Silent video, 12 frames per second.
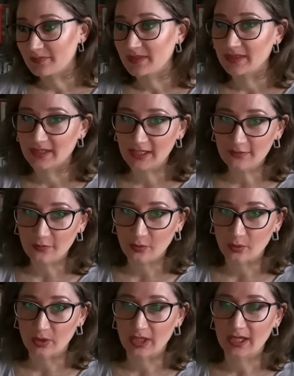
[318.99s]

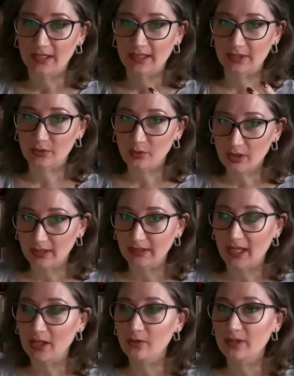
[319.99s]
Therefore, in a toilet
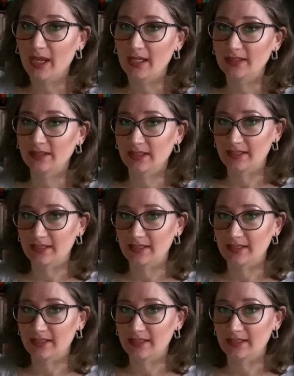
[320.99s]
allocated